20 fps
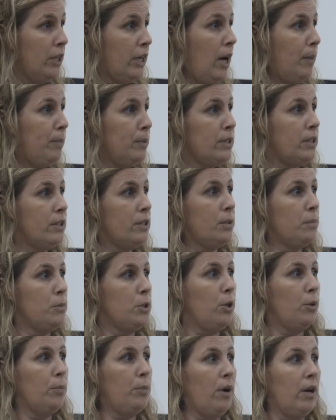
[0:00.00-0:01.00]
a couple System
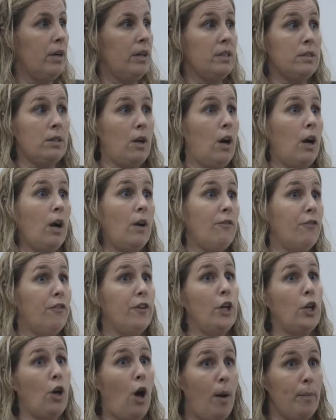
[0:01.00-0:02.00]
Joe products, are
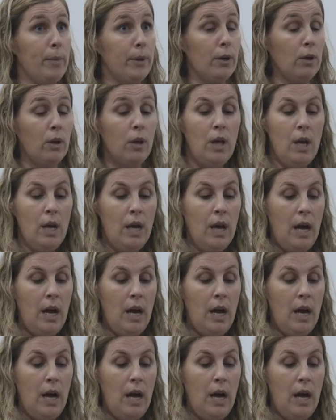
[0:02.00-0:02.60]
phenomenal.